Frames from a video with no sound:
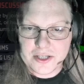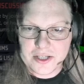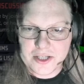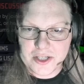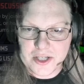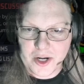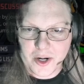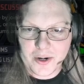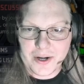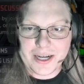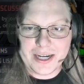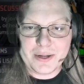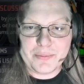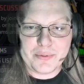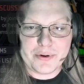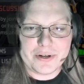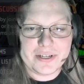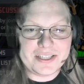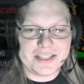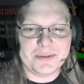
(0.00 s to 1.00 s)
totally
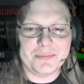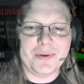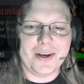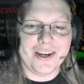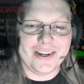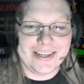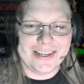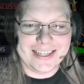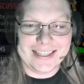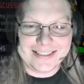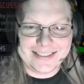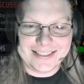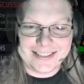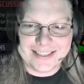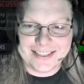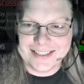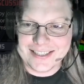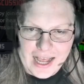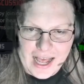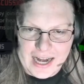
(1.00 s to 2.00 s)
printing
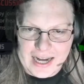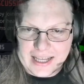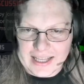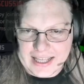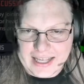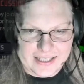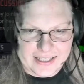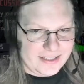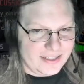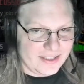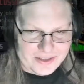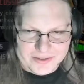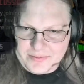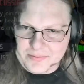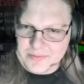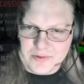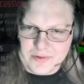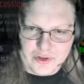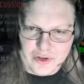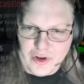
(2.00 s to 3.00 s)
podless, and I guess it
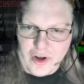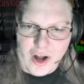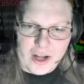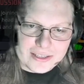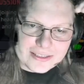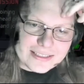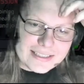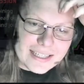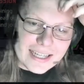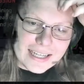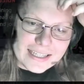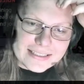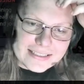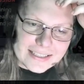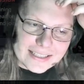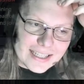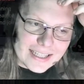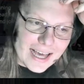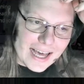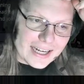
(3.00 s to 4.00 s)
translates to
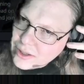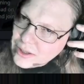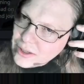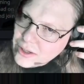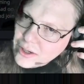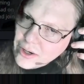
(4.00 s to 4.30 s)
that.